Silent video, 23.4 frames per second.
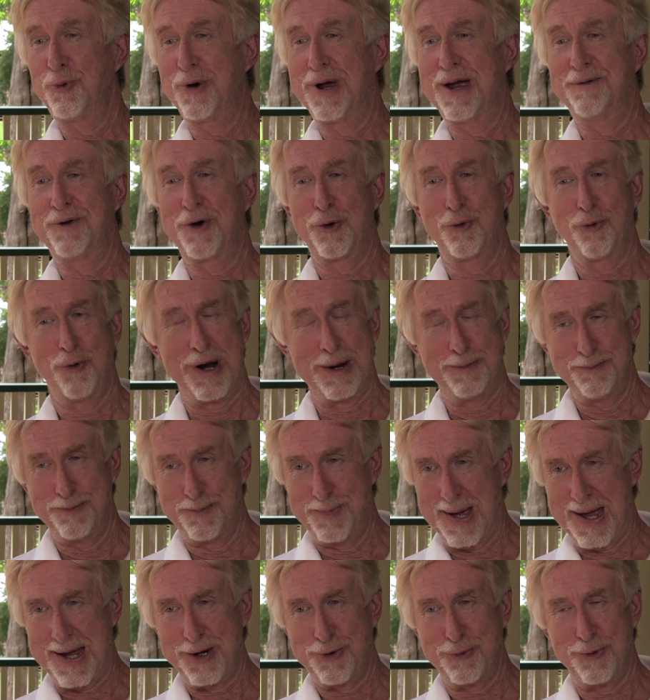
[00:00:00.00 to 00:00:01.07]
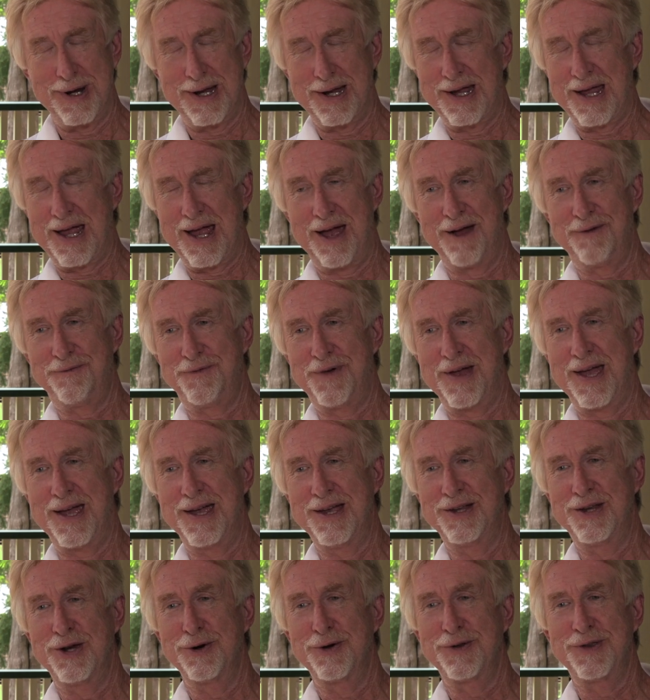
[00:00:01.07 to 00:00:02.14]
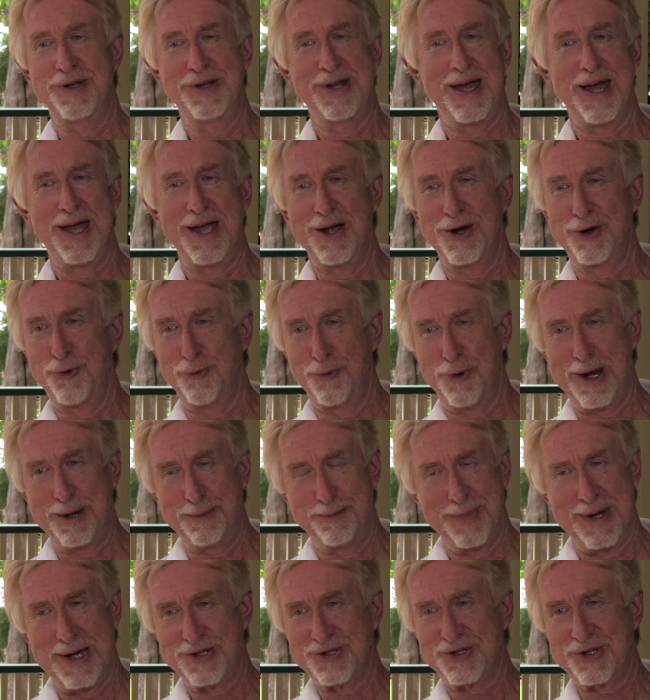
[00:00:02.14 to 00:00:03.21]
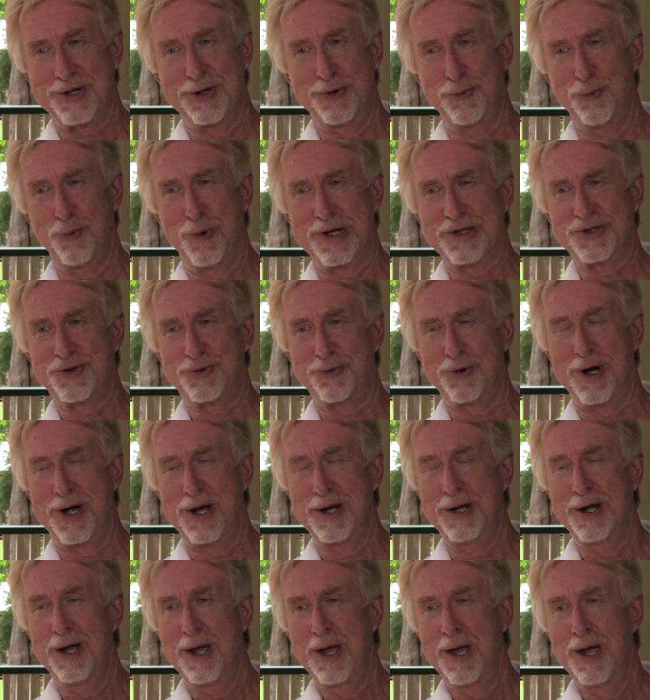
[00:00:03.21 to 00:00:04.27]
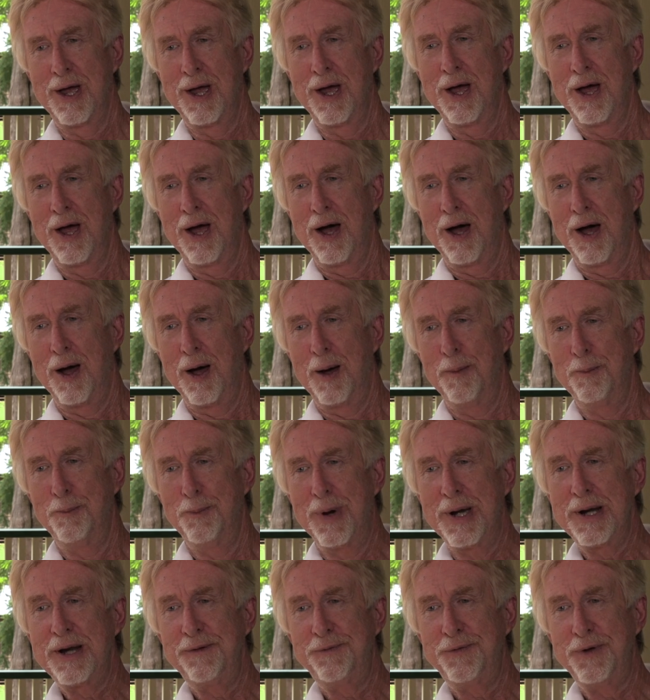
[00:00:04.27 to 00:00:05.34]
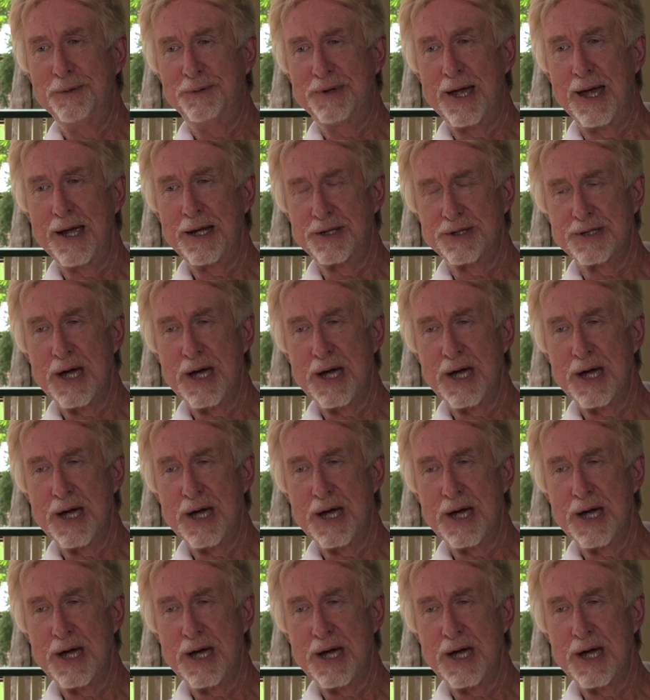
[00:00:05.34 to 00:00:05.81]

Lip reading: We have a great bakery and cafe during the day, a great Mexican restaurant. But if you take